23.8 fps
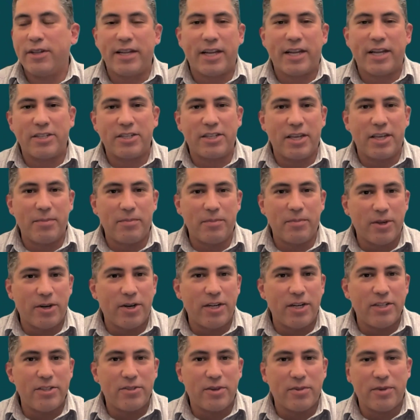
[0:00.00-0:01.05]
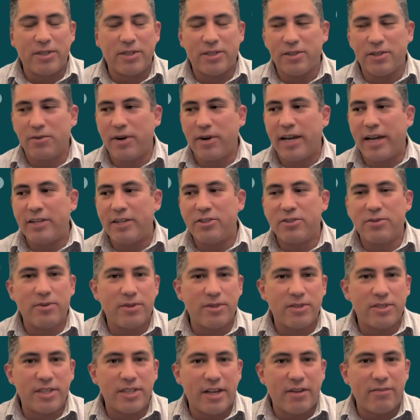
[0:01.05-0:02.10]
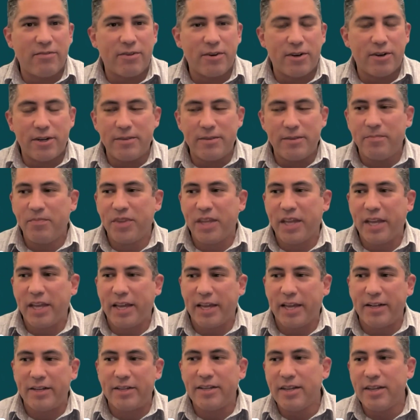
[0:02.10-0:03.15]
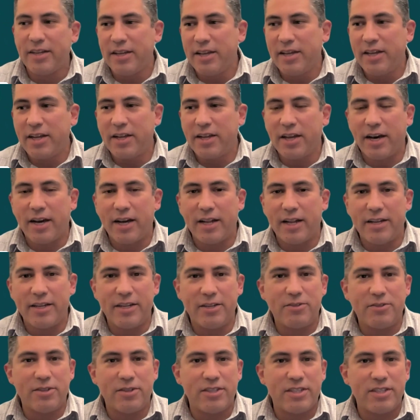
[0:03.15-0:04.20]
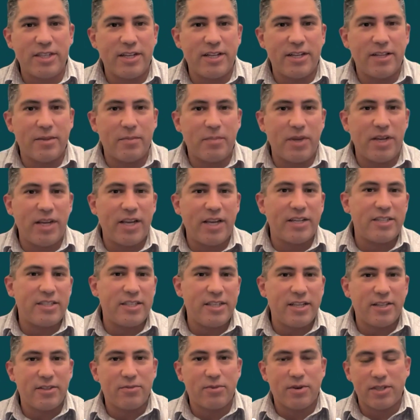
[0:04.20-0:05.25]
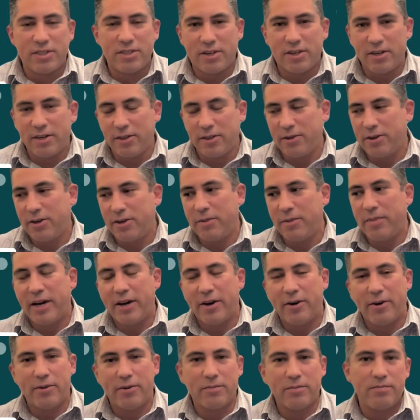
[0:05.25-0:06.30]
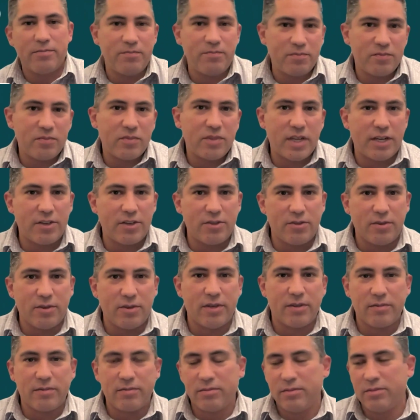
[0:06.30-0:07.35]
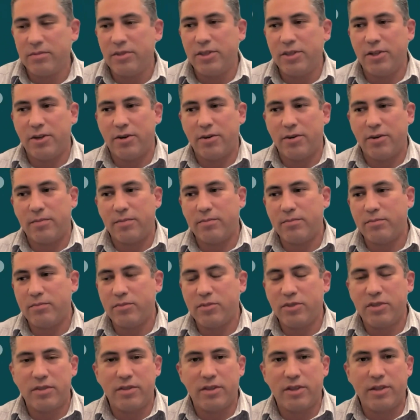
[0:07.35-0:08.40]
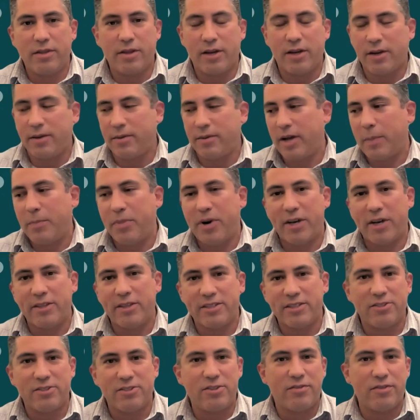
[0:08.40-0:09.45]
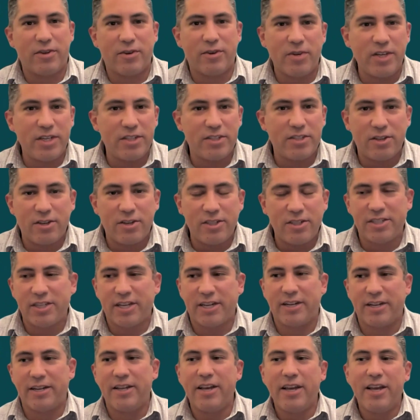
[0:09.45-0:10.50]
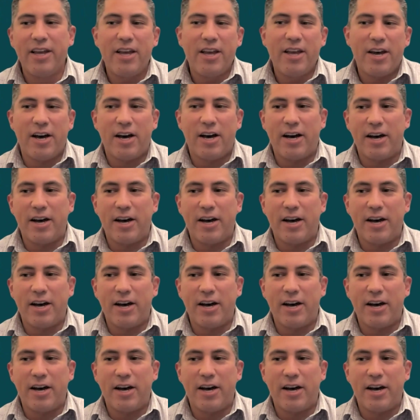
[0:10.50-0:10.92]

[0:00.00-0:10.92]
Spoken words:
felt like I should keep learning, so I went to grad school at Stanford and got interested in the PhD. That's where I started to learn about kind of doing, hypothesis-driven research, and